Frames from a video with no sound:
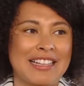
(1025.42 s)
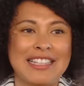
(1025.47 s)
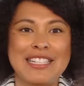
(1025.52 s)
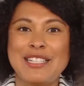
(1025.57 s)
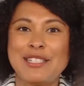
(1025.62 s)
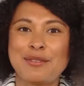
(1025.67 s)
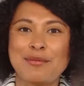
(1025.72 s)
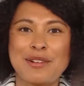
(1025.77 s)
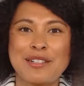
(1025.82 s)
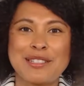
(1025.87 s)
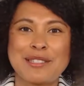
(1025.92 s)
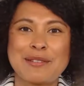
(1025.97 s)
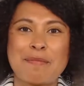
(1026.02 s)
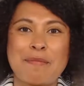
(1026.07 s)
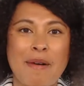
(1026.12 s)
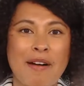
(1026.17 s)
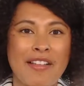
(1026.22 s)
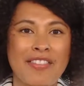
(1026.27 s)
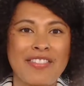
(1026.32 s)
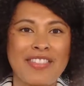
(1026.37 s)
at least once a
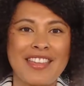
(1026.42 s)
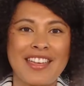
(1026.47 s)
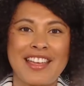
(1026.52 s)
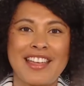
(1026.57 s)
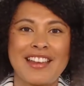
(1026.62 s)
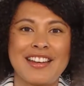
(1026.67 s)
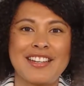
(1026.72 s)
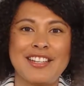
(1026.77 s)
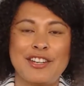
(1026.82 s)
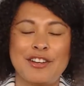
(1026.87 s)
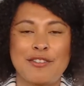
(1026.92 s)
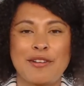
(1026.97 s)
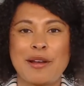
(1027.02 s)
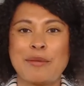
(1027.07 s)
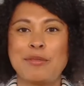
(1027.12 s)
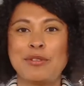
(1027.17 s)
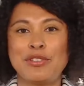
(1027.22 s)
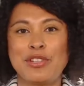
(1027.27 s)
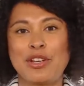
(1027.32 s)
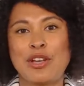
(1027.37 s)
month, and you're
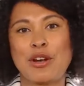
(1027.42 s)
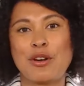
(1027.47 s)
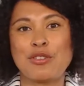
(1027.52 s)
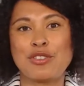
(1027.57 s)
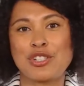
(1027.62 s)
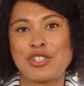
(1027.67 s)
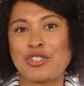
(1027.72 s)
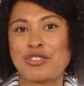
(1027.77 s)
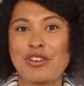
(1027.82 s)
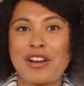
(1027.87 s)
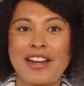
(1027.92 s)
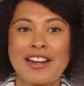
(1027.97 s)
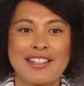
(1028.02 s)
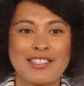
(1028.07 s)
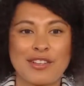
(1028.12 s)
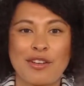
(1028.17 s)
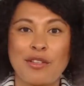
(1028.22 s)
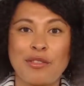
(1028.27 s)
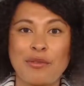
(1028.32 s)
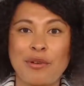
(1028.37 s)
able to coach and train us
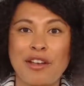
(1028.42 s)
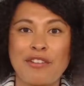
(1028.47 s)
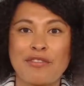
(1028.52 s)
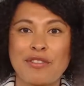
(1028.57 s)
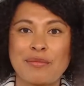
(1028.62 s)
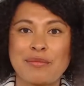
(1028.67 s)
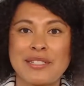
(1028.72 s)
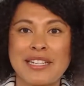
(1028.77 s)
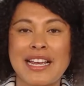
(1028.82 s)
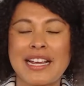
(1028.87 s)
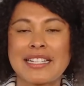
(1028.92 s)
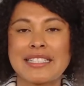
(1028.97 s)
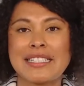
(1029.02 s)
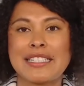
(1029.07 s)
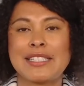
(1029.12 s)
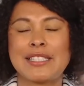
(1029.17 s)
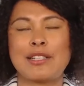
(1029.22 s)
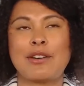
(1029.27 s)
all the way from Texas.